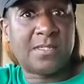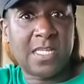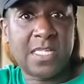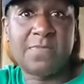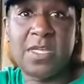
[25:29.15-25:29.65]

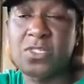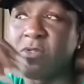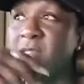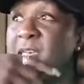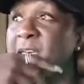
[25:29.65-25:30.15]
Let's make
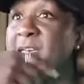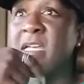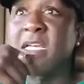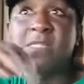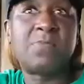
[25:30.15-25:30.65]
sure of that,
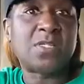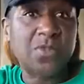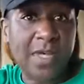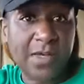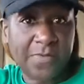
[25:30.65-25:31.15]
because
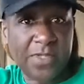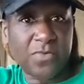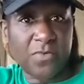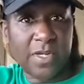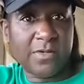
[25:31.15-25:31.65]
mental health
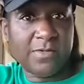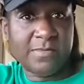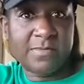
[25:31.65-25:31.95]
is real.